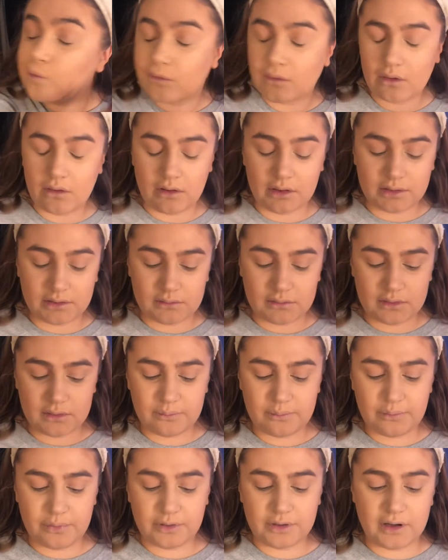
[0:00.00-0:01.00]
I don't want to
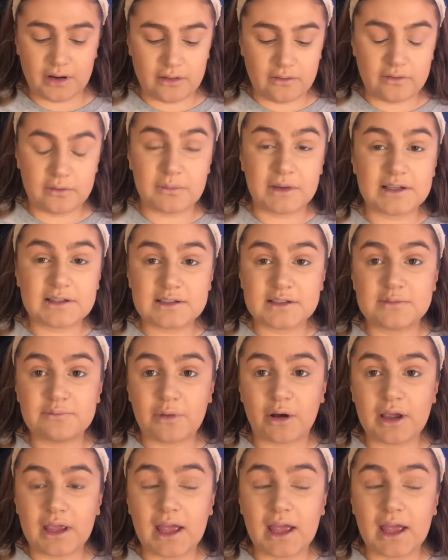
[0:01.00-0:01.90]
put it over my spotty